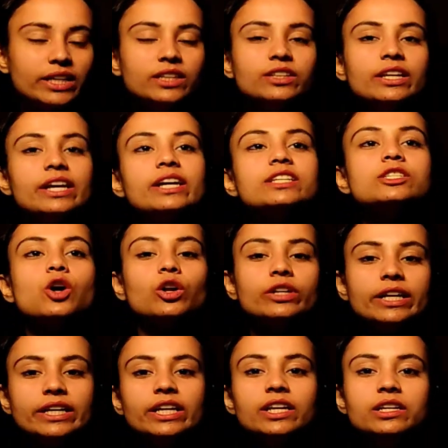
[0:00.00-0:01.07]
is already
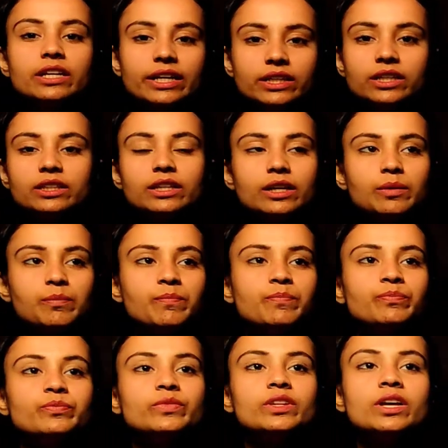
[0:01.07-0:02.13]
written there.
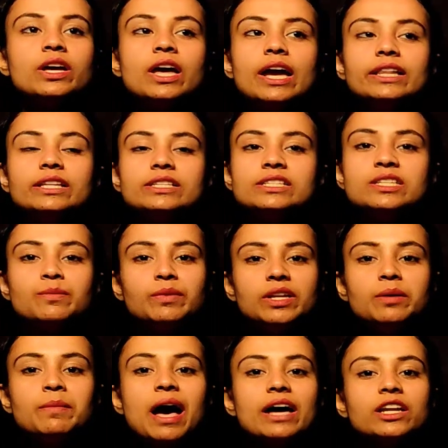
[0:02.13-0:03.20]
In the similar manner,